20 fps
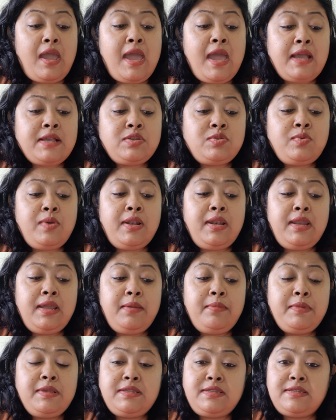
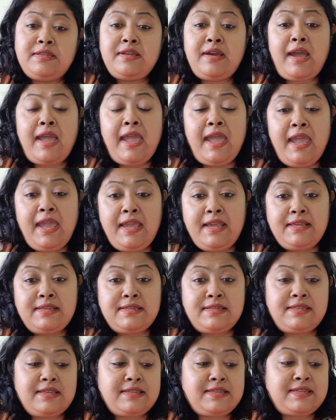Actually, means the
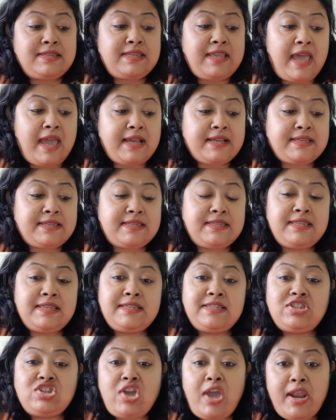age, the sex,
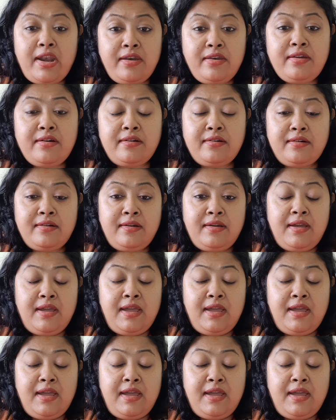the gender